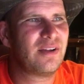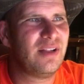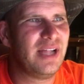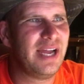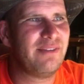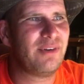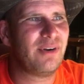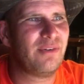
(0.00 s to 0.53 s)

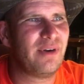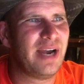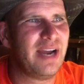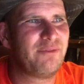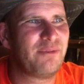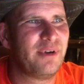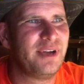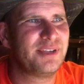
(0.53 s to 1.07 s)
Clever
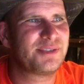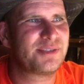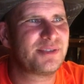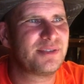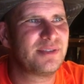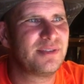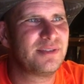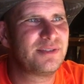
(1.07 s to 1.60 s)
reference
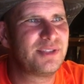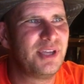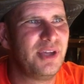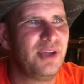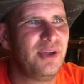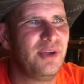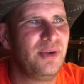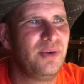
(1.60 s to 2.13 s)

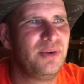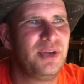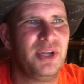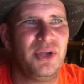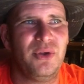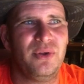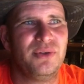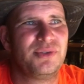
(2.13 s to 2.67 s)
to
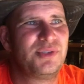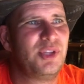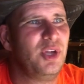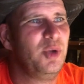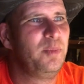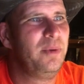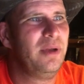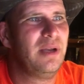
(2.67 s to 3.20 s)
doing
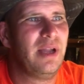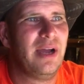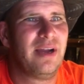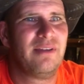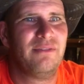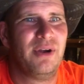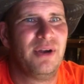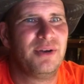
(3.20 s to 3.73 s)
stupid
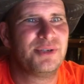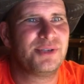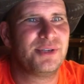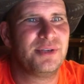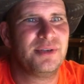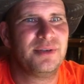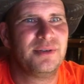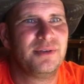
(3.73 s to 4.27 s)
like a virgin.
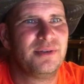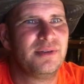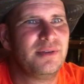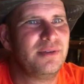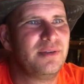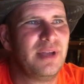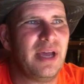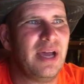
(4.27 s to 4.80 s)

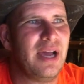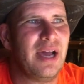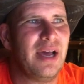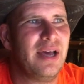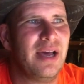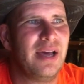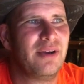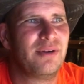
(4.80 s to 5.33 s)

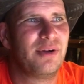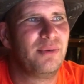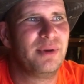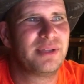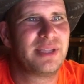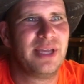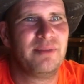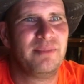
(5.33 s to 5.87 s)
I don't know
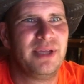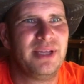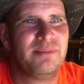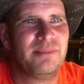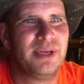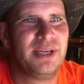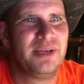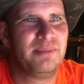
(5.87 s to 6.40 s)
what that meant,
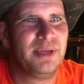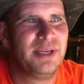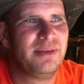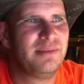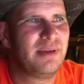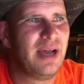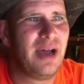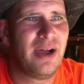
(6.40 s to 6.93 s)
buddy, but
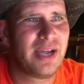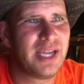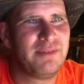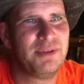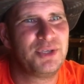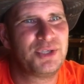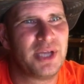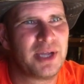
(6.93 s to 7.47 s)
I'll
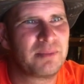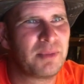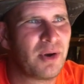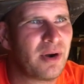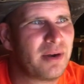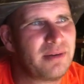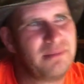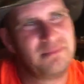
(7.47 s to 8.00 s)
give you a check
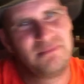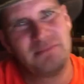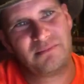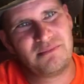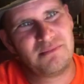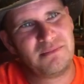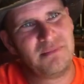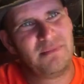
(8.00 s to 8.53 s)
mark.
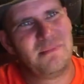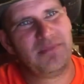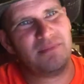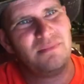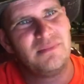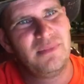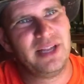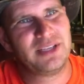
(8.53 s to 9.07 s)

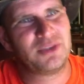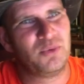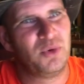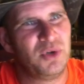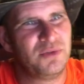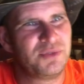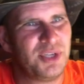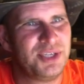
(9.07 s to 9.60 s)
Let the
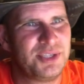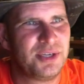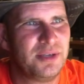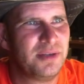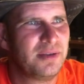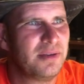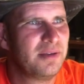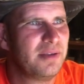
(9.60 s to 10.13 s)
wolves eat you
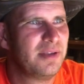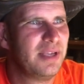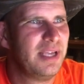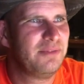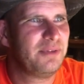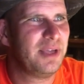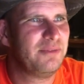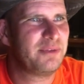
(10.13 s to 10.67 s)

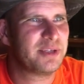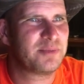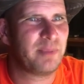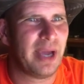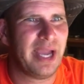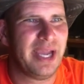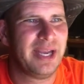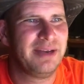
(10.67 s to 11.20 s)
if it's
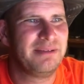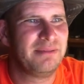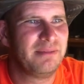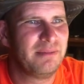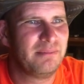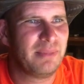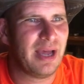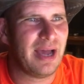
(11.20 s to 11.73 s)
bad.
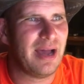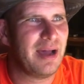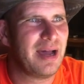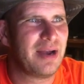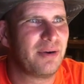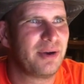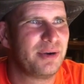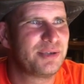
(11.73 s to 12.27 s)
But
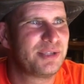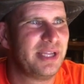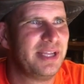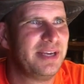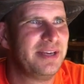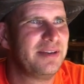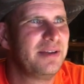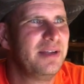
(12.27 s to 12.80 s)
I don't
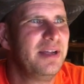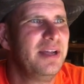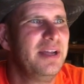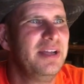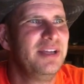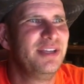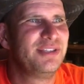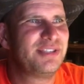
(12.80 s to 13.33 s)
understand it.
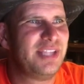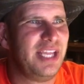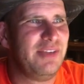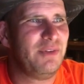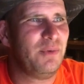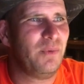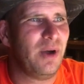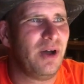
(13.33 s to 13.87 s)

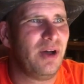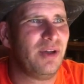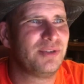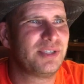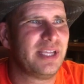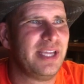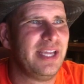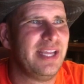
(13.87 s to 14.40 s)
Stephen
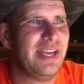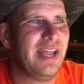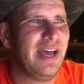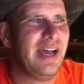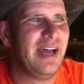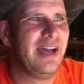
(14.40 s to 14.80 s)
Walls again.